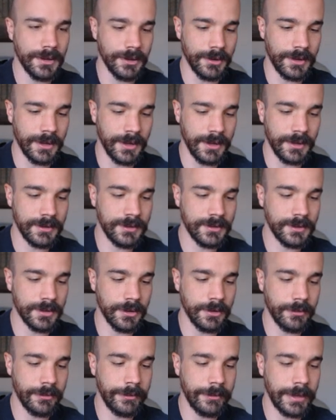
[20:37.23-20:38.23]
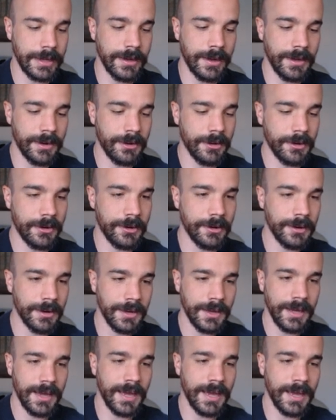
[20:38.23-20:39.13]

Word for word: Okay, so we got our